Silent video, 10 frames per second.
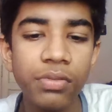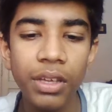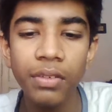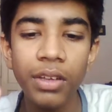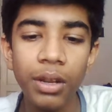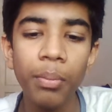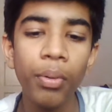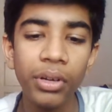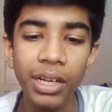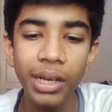is very, very
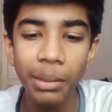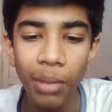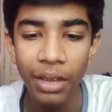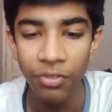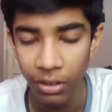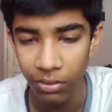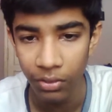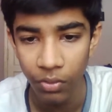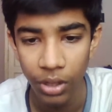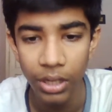important and my
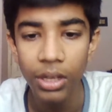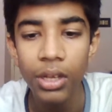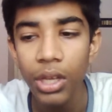favorite one.